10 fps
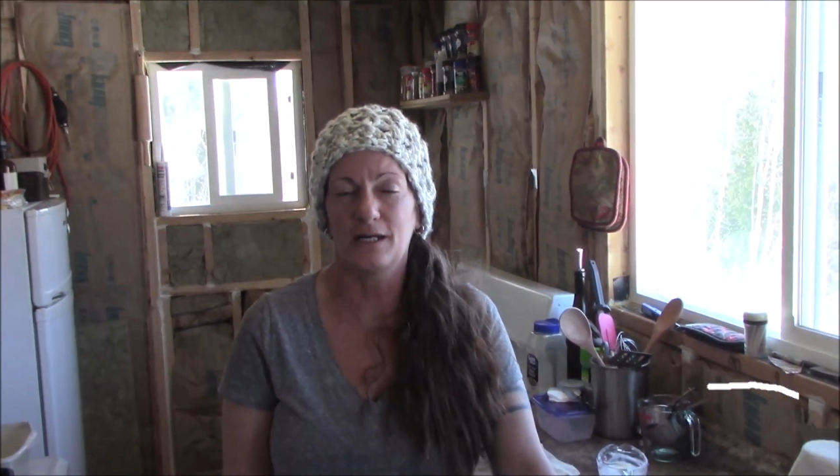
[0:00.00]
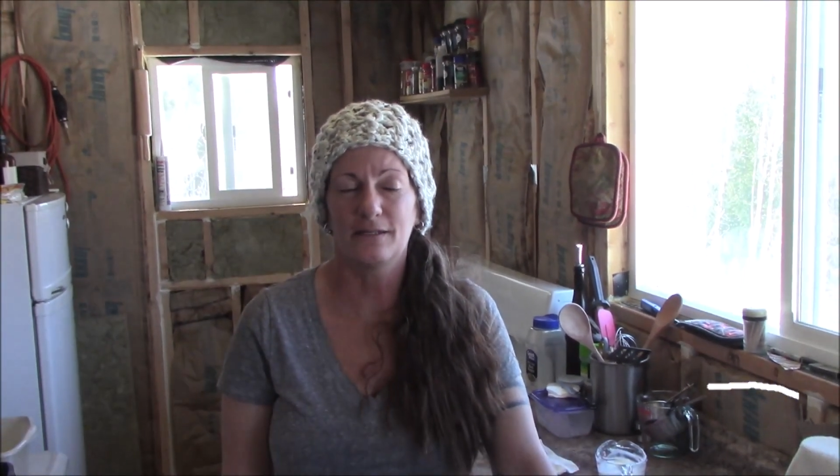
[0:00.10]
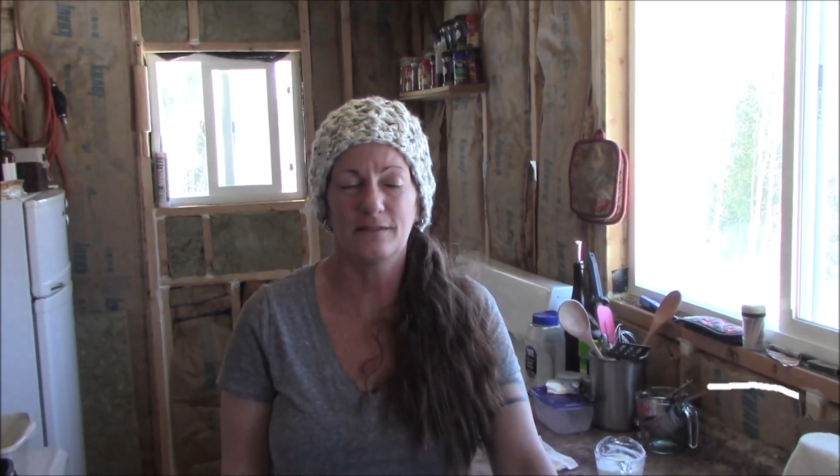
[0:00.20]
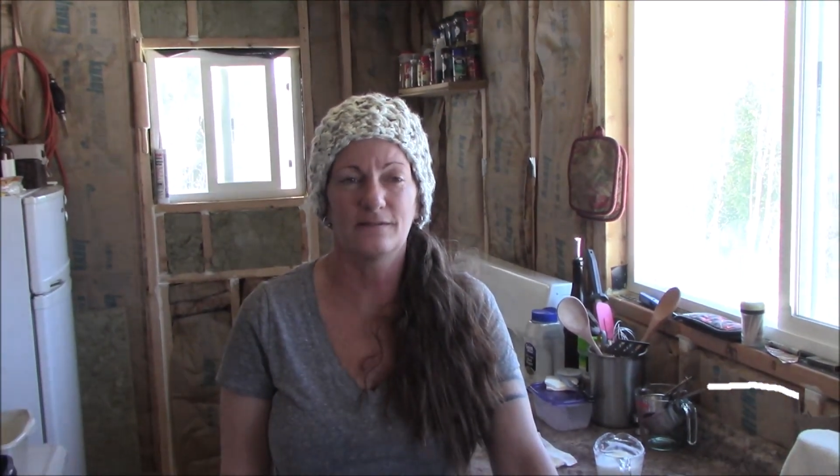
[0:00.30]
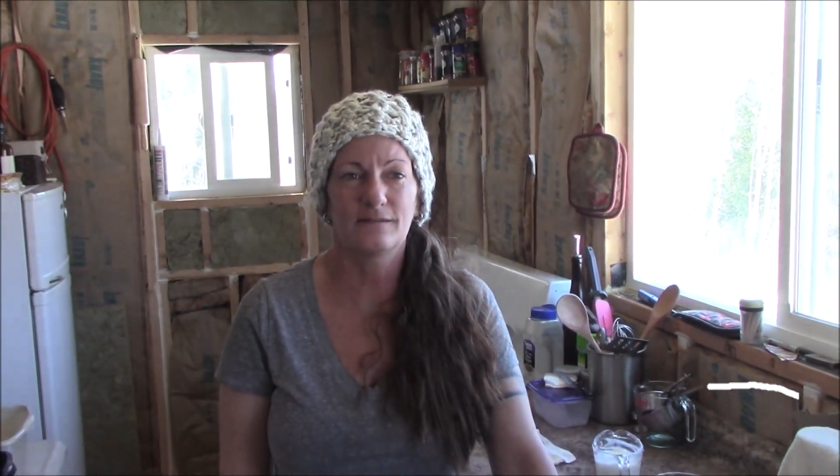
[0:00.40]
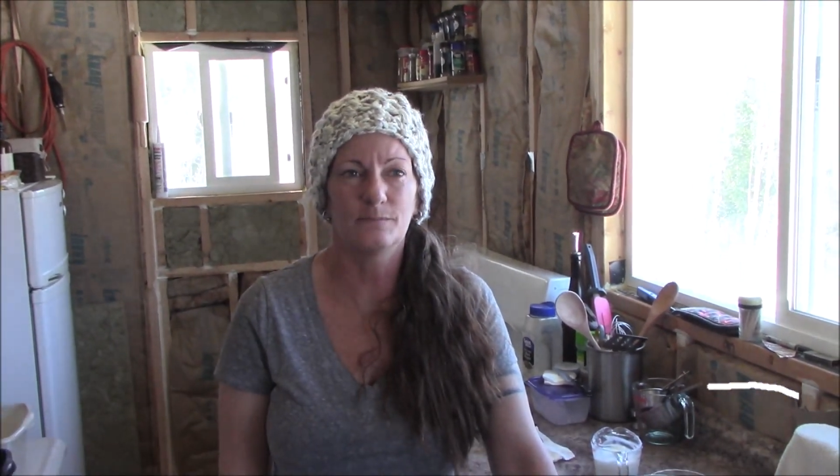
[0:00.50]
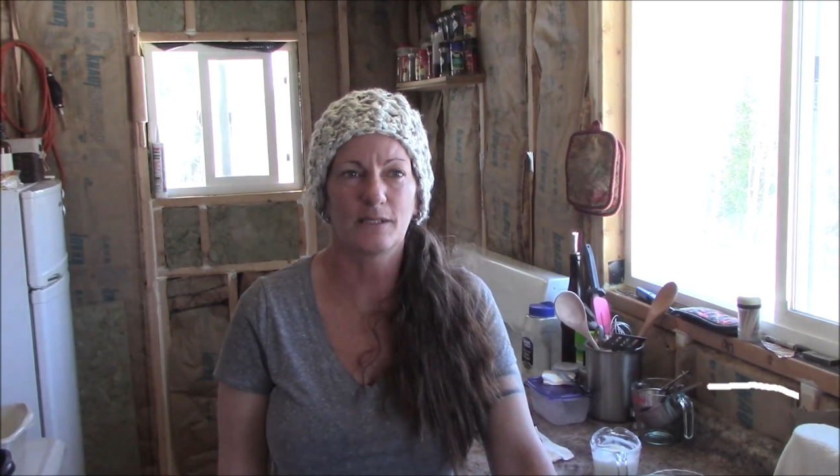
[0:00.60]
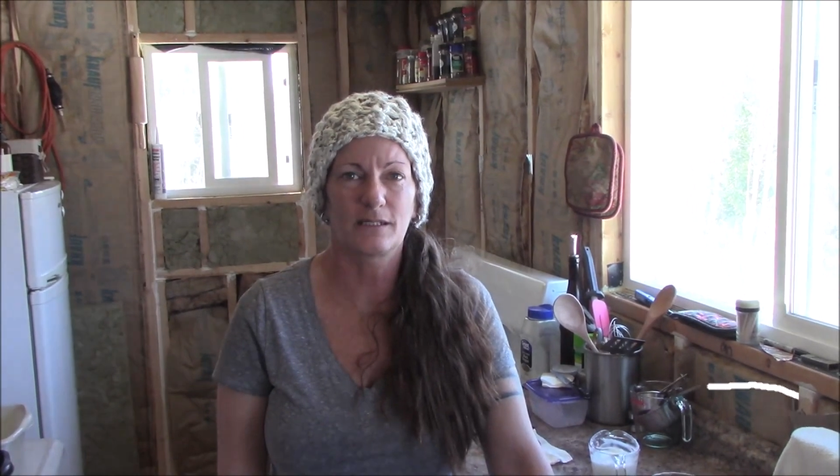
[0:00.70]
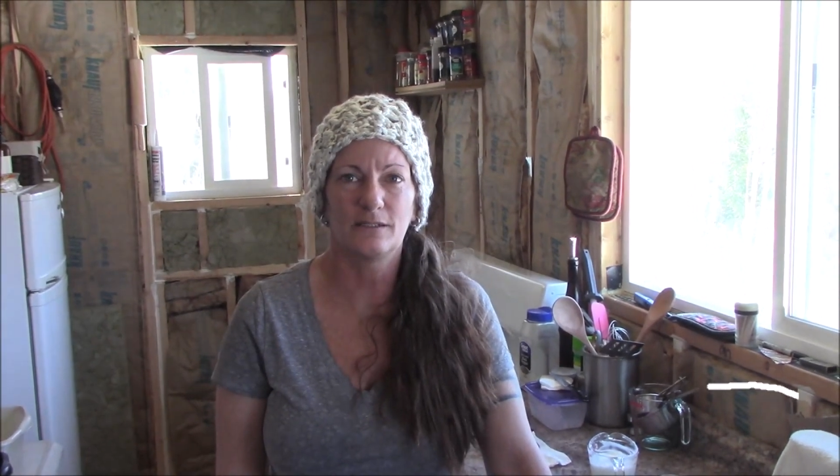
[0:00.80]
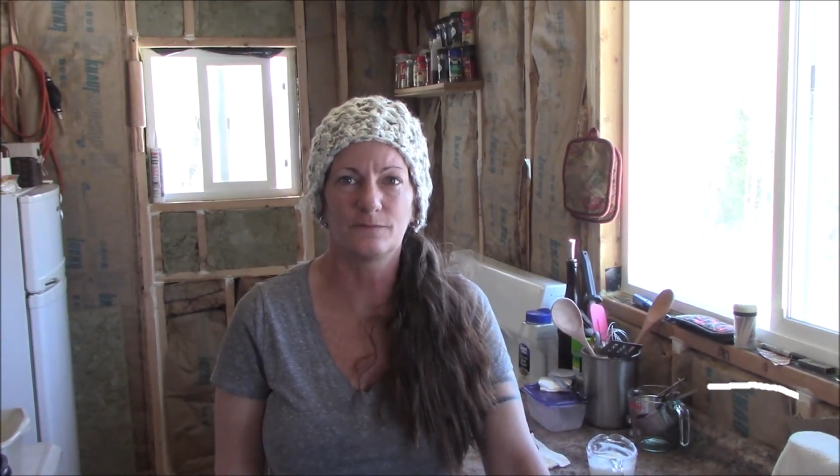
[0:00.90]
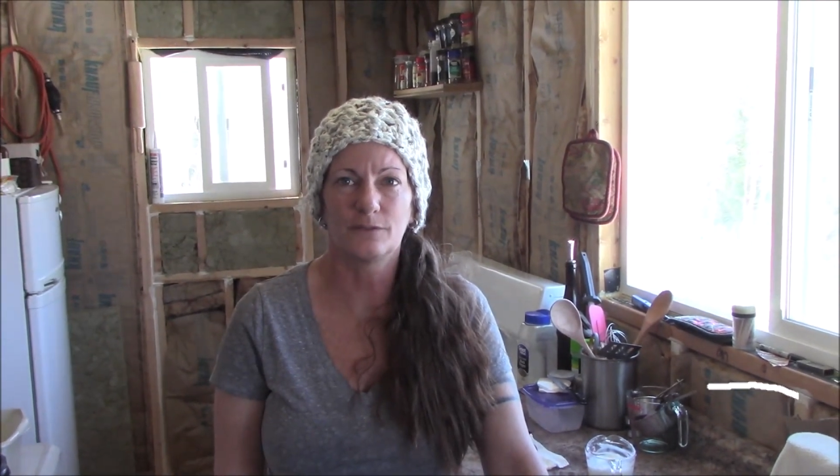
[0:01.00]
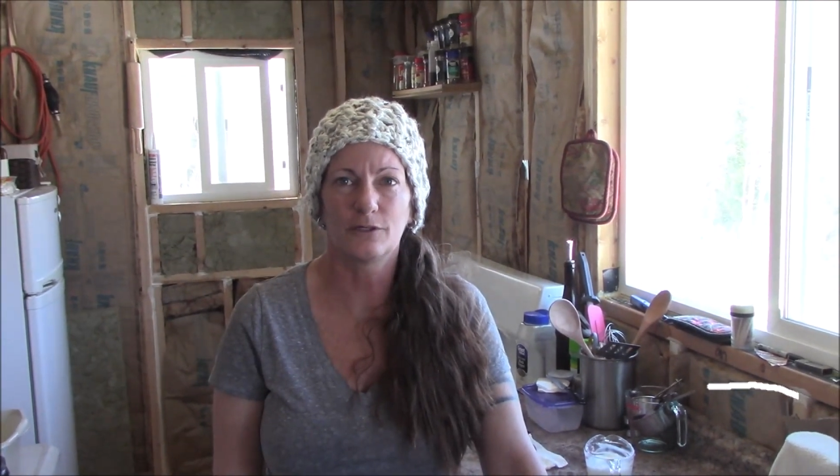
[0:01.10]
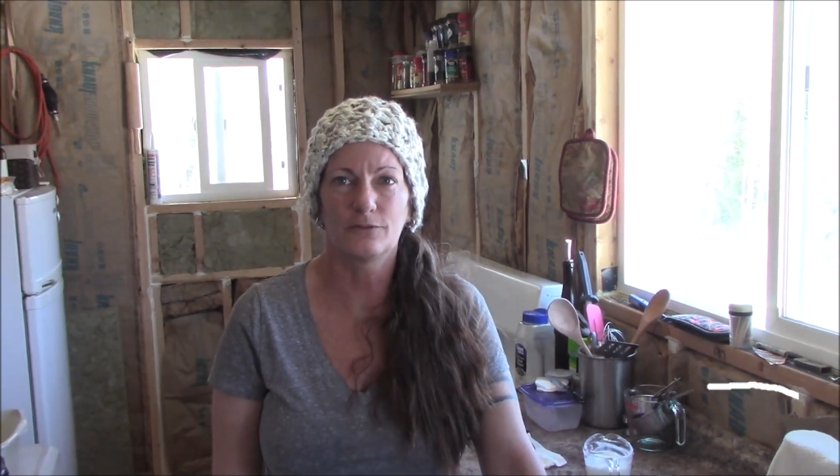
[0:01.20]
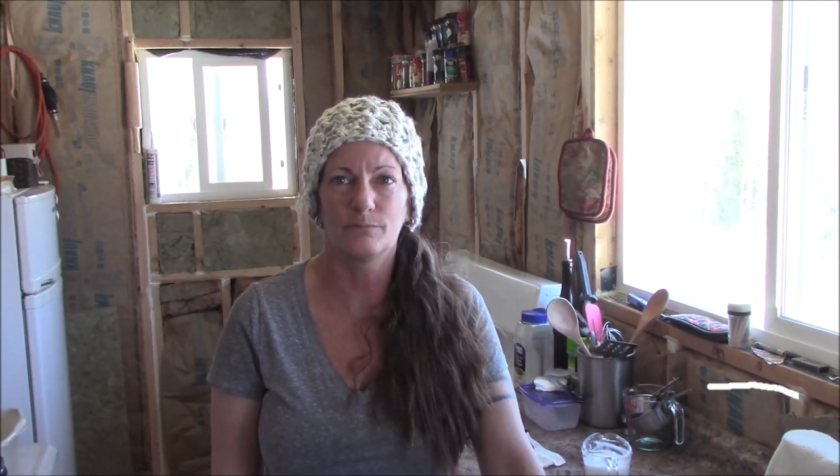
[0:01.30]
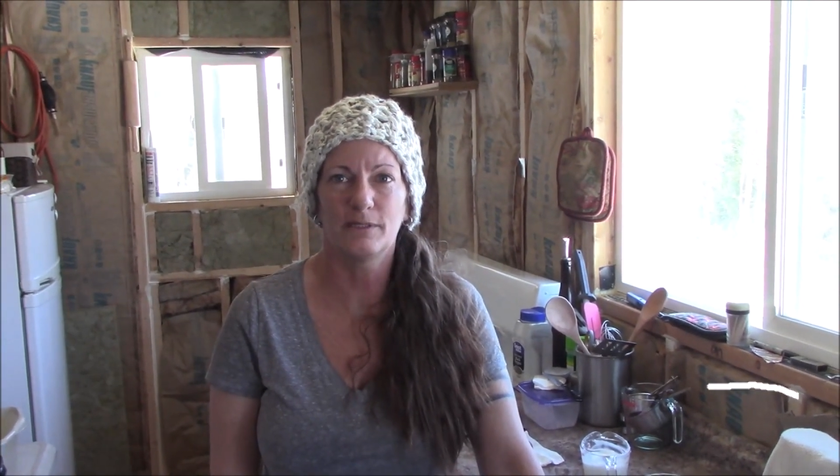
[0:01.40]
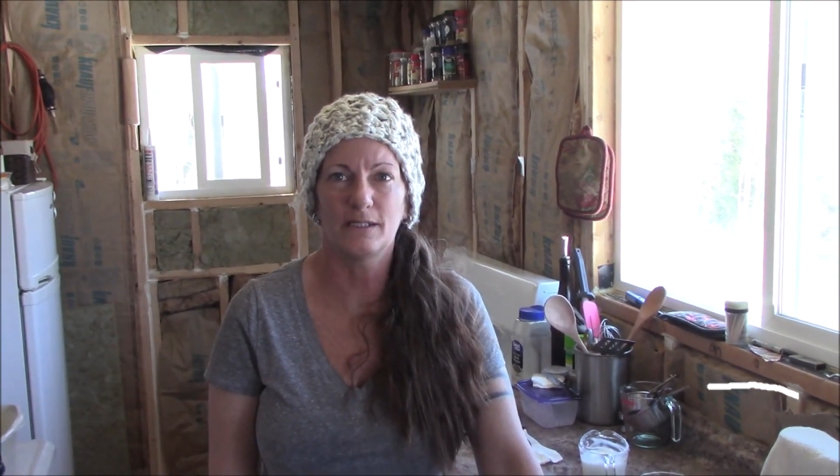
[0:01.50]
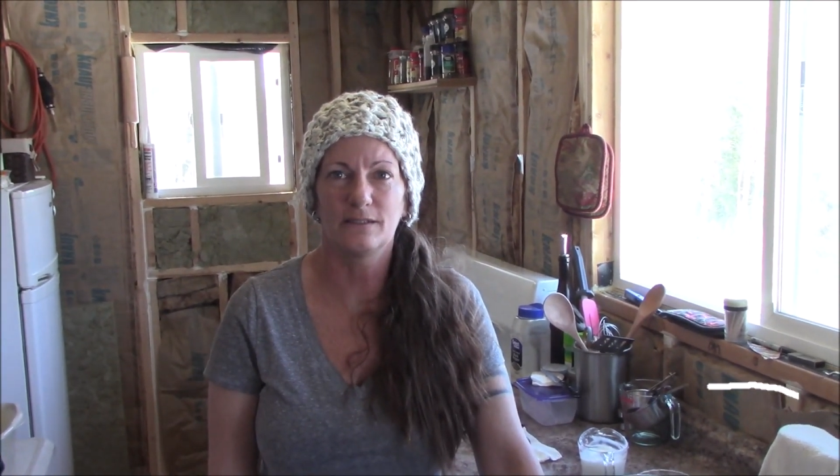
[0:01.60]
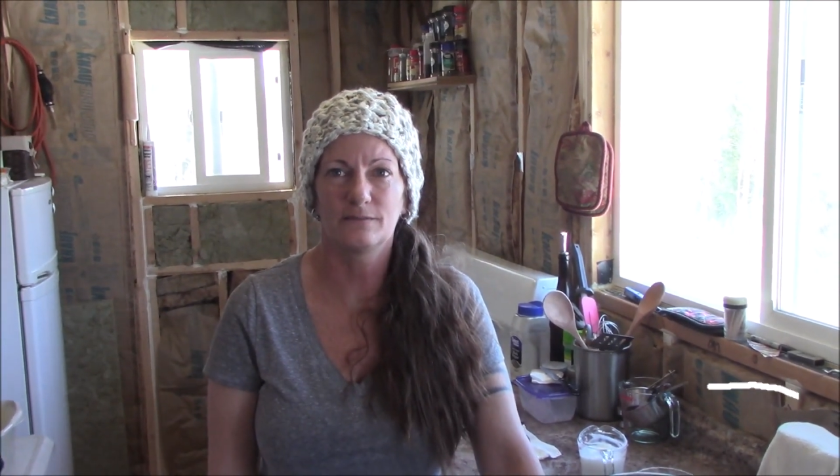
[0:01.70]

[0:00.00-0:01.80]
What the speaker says: It didn't seem like enough lard to me